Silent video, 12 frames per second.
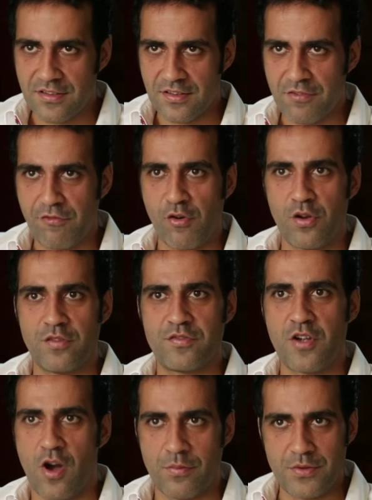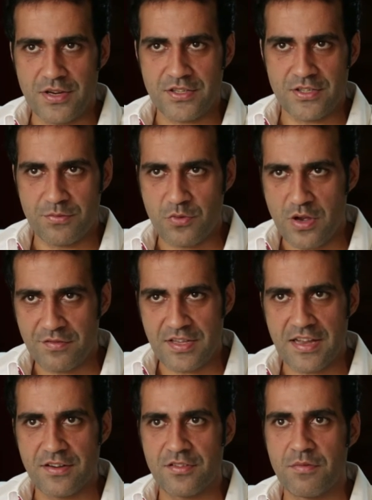the fall of communism, you have
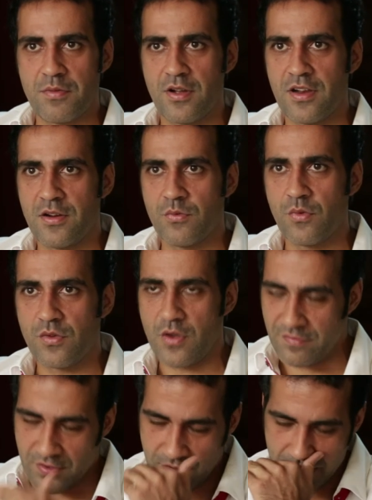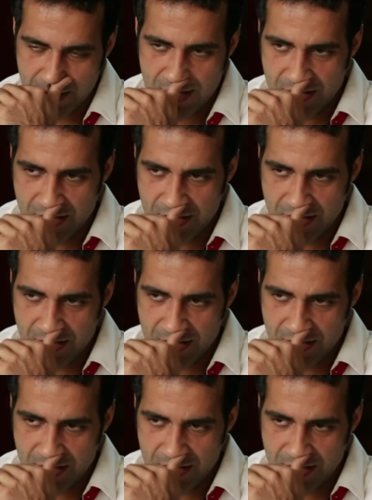the end of the Berlin, you have the,